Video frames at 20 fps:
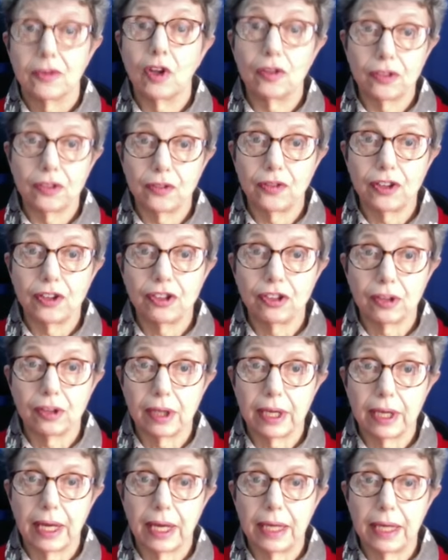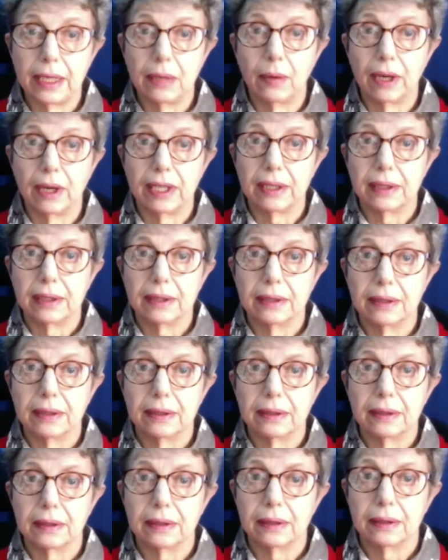Not officially, anyway.
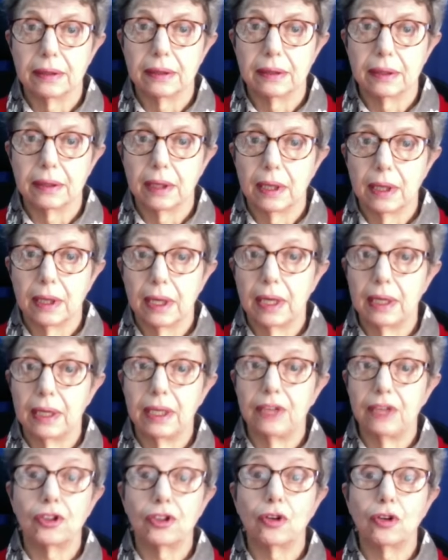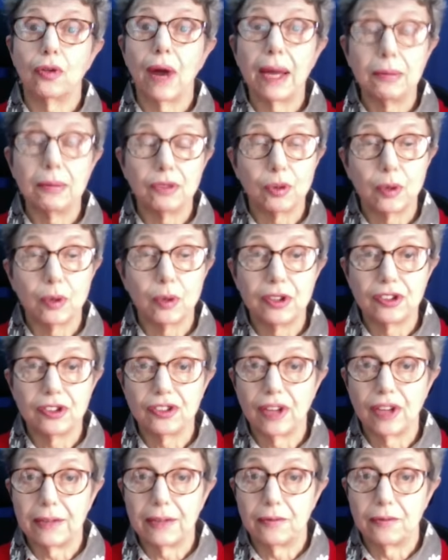It's a crime to
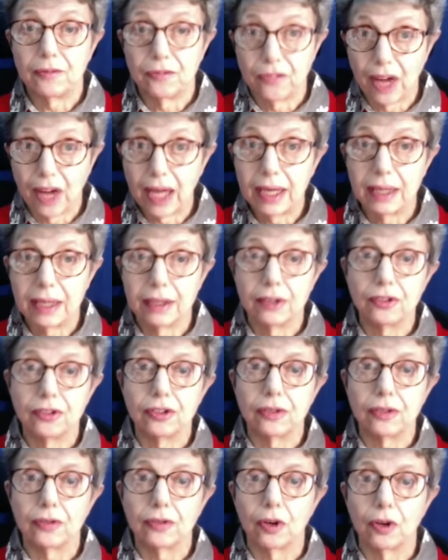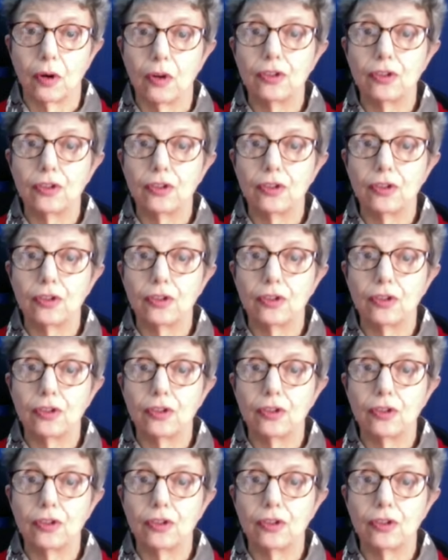incite violence, of